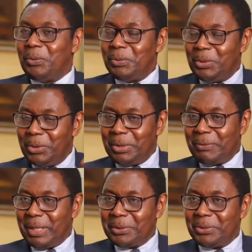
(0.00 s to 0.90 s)
those
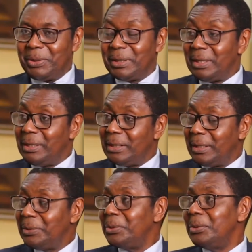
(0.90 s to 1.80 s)
of us who were
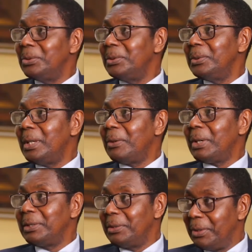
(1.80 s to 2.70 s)
selected to do
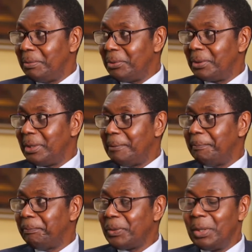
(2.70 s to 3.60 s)
our degree program
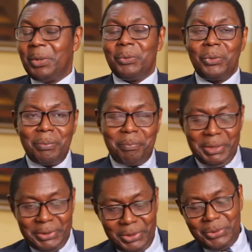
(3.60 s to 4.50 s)
will
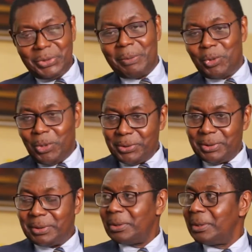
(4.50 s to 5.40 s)
pursue some
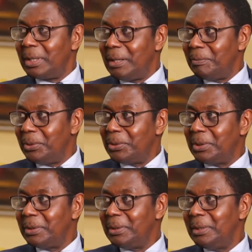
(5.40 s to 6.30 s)
courses on campus.
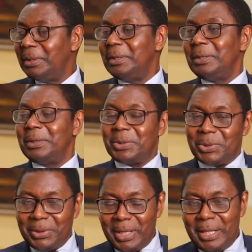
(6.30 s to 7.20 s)

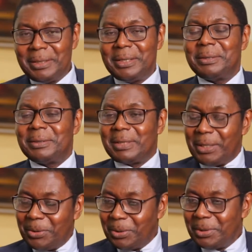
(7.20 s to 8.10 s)
So I did
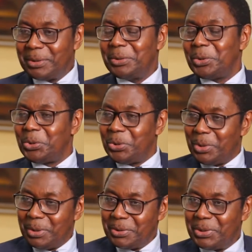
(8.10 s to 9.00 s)
psychology,
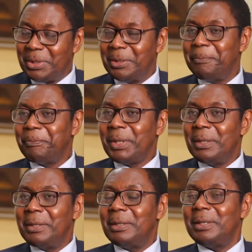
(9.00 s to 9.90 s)
sociology,
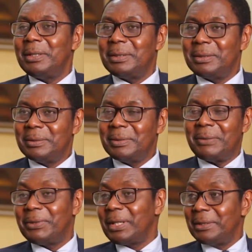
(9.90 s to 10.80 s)
and
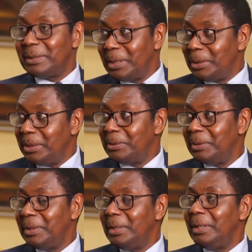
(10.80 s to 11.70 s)
African studies
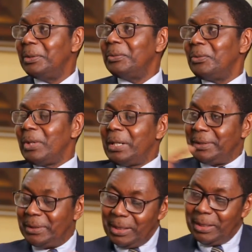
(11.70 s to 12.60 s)

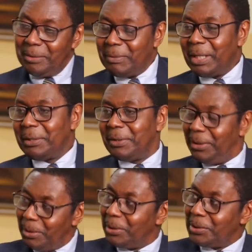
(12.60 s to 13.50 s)
whilst taking my
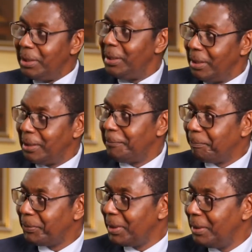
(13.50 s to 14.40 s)
theology
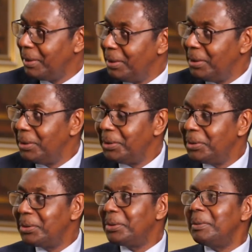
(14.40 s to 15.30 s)
here. Oh, so that
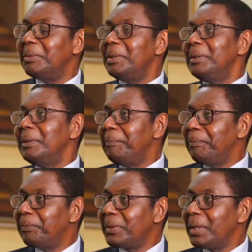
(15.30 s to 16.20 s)
explains how you
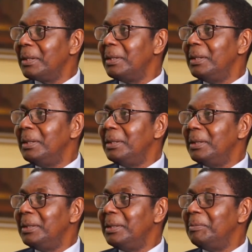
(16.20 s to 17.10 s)
got a joint
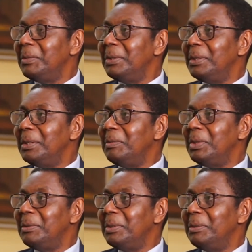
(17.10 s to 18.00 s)

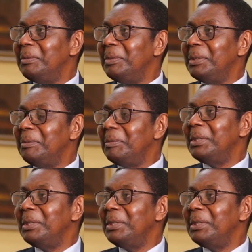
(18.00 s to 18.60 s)
theology